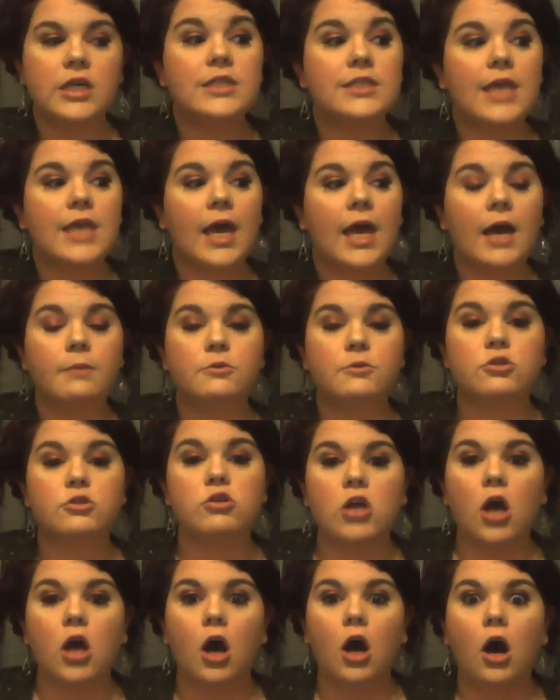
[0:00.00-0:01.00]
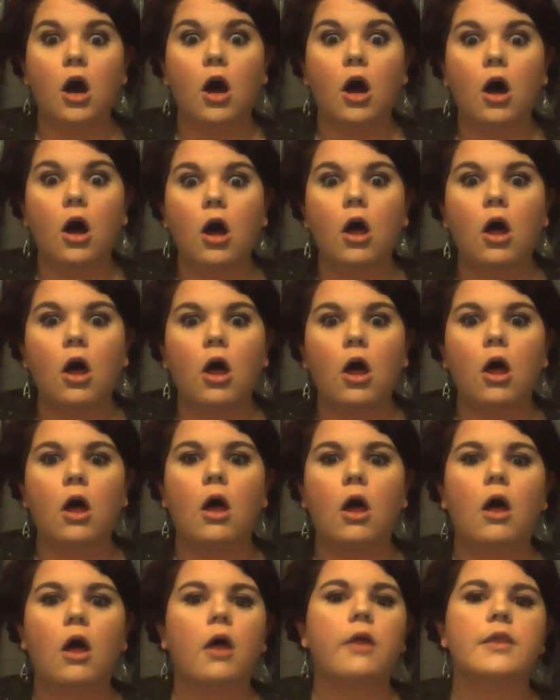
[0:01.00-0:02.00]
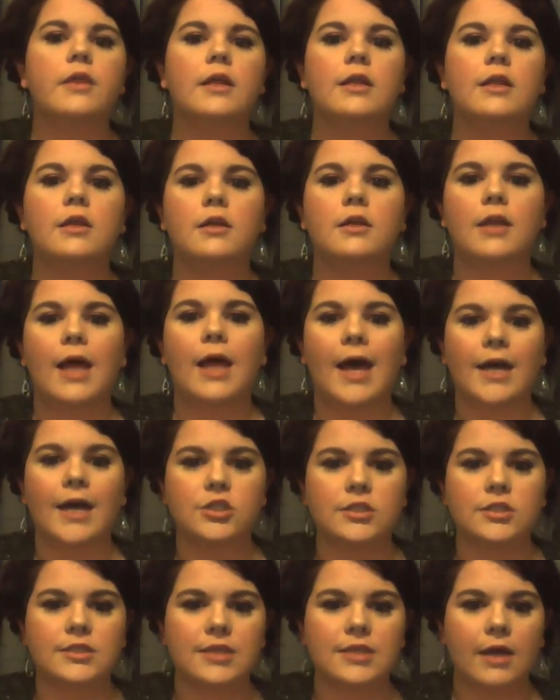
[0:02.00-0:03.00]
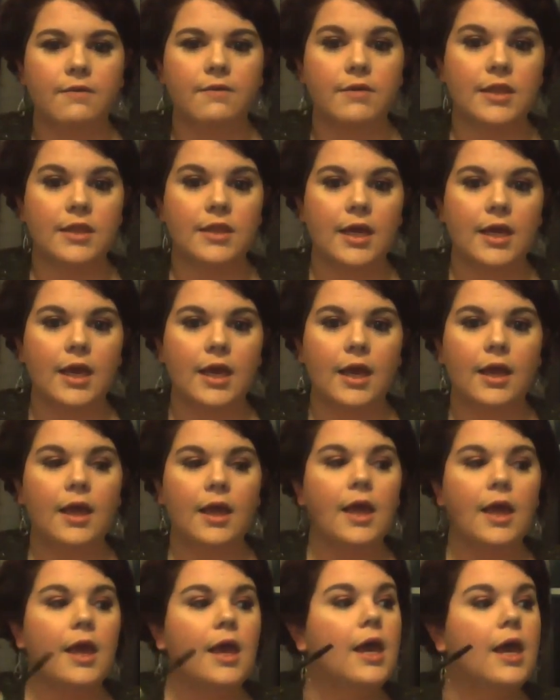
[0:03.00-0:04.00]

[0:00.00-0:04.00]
it's capturing all the little lashes, everything.